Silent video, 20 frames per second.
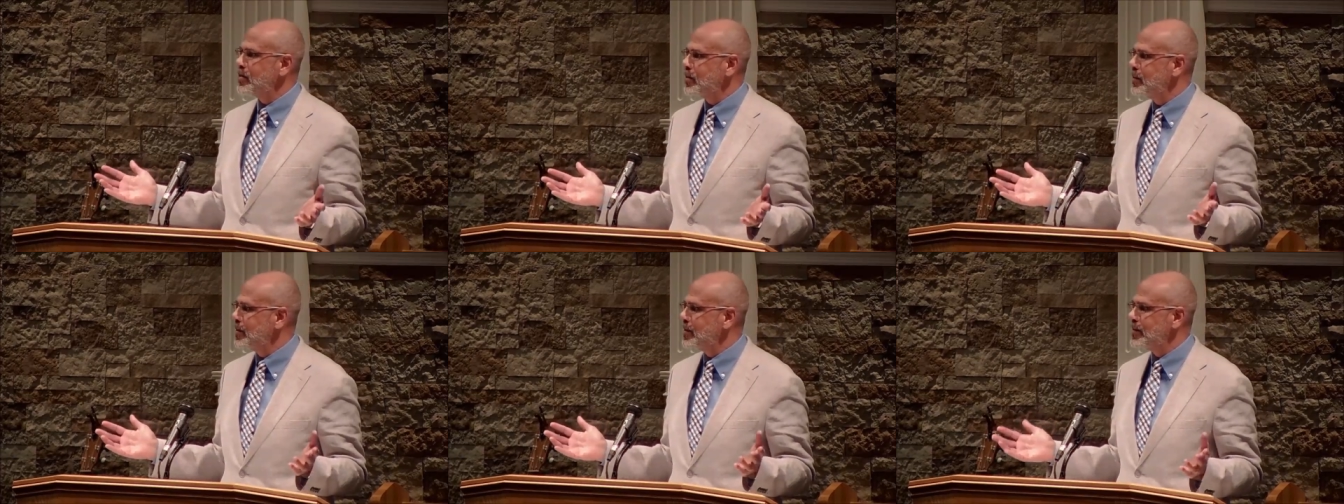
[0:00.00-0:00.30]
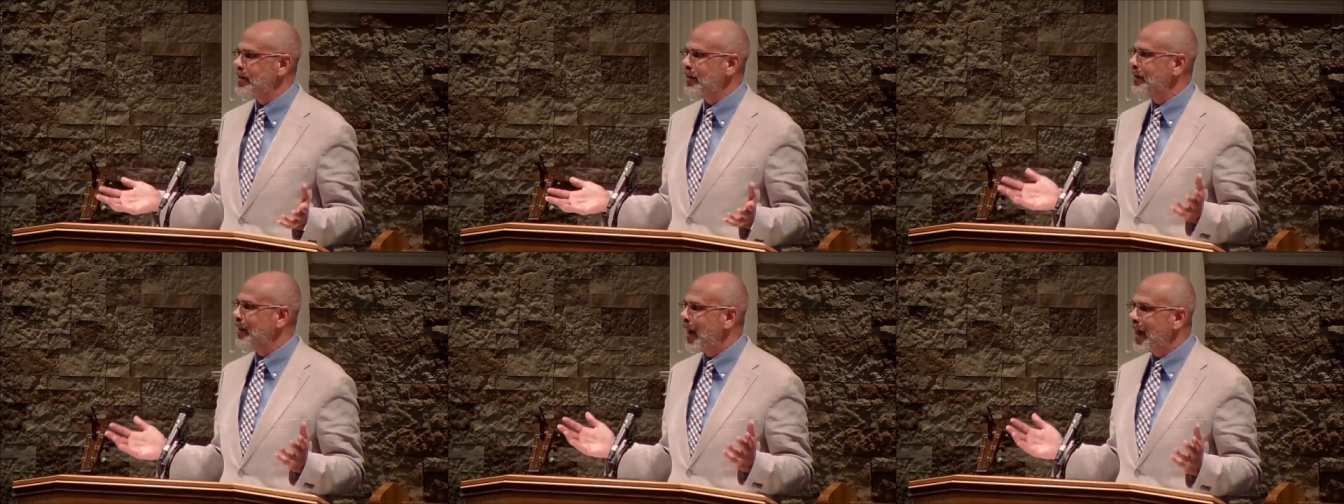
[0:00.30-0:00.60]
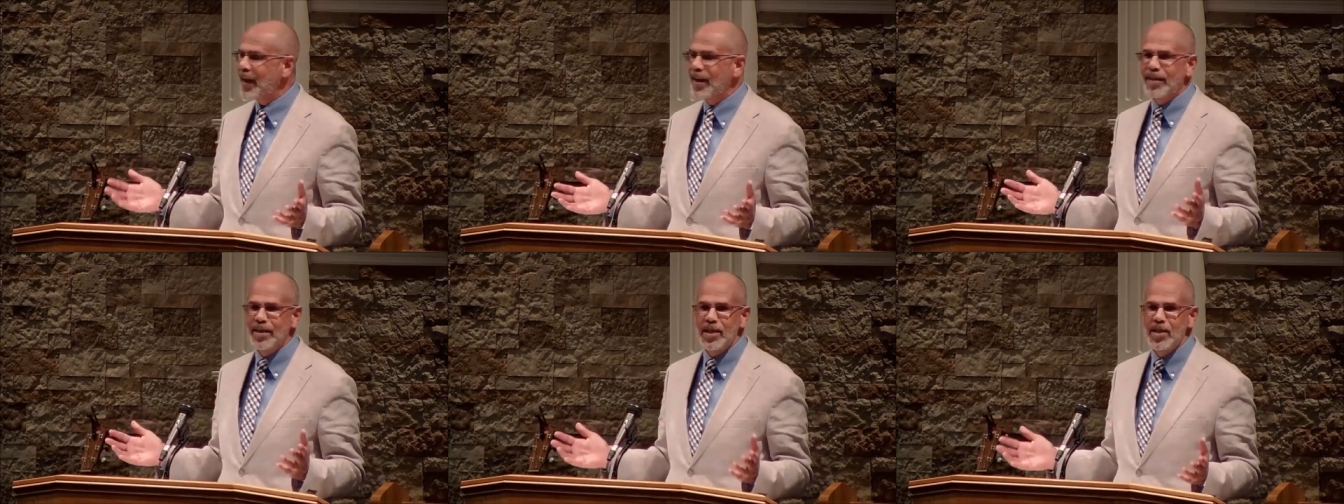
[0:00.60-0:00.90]
to me, He said, A
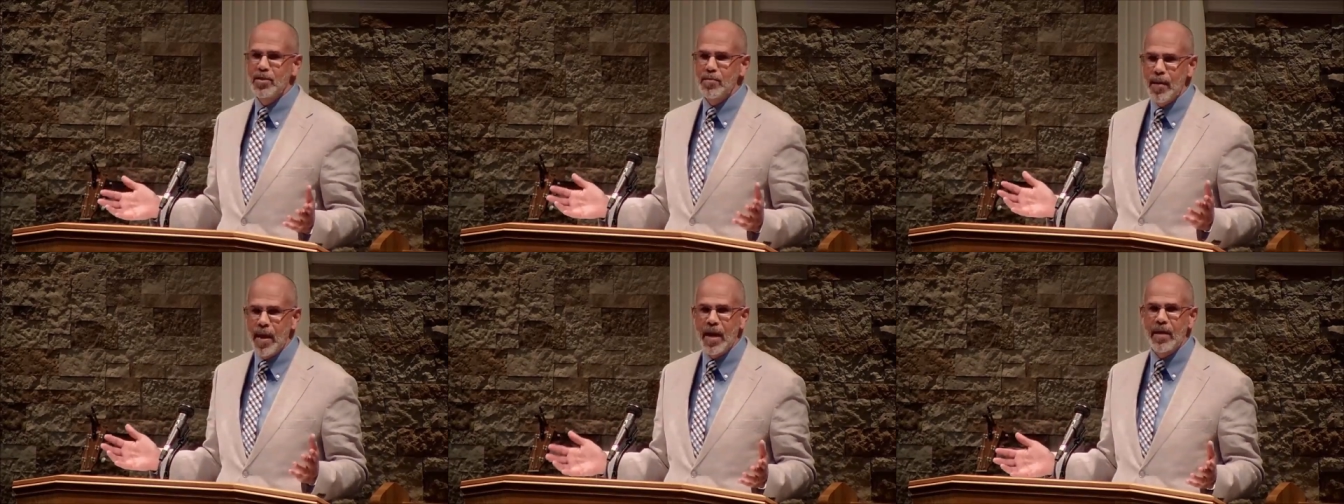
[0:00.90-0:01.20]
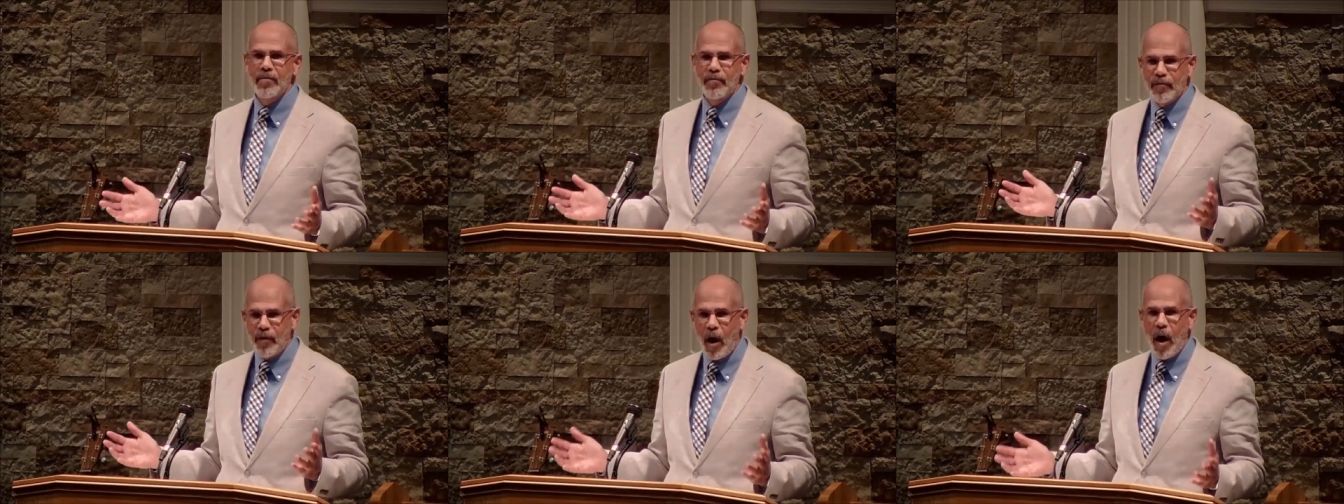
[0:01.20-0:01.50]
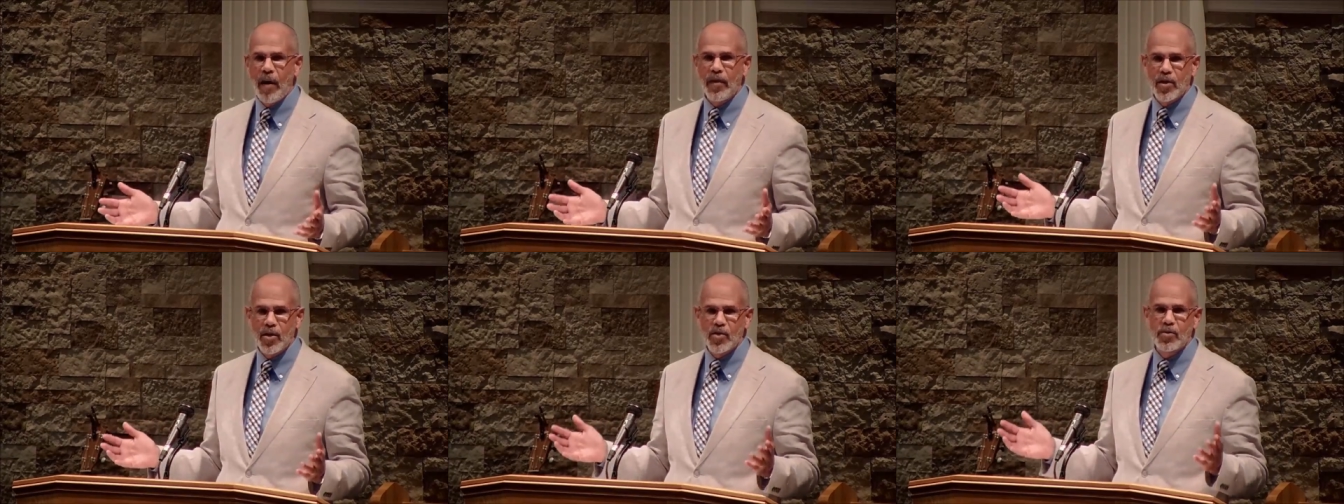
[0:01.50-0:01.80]
lot of these men,
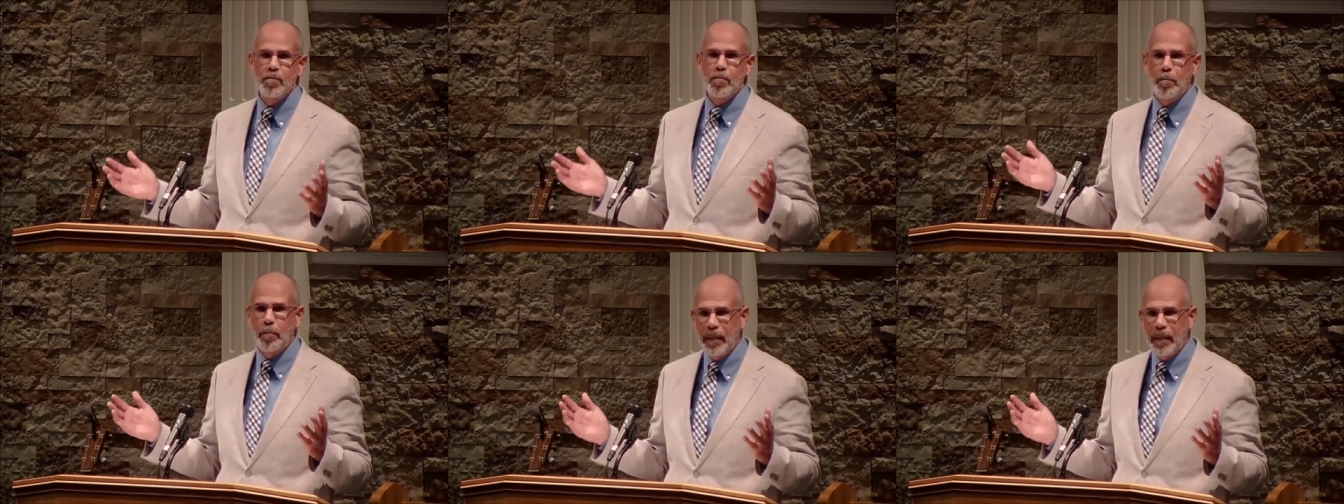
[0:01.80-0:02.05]
fathers,